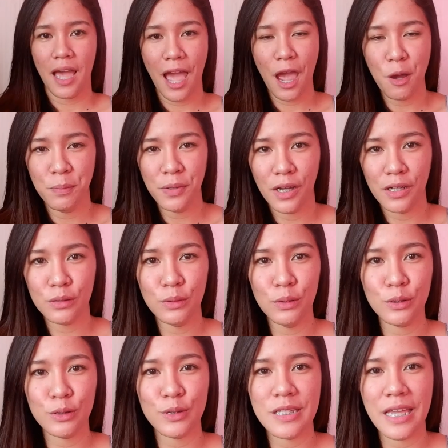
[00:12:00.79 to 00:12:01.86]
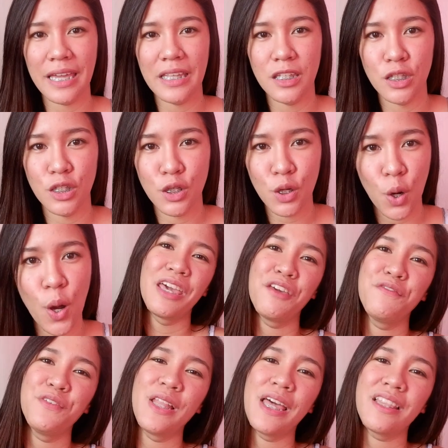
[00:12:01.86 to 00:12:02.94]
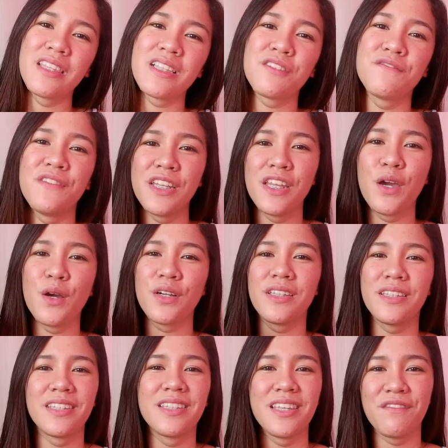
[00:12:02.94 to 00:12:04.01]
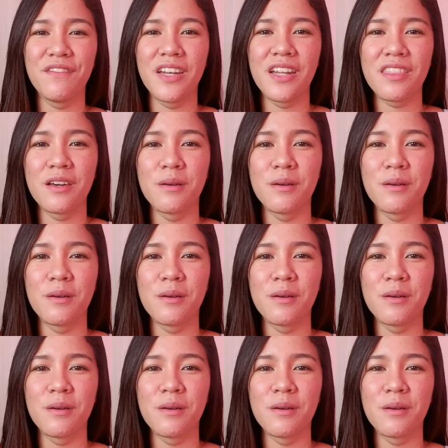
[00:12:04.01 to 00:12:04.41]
I hope nakatulong to sa inyo. If you like this video, give it a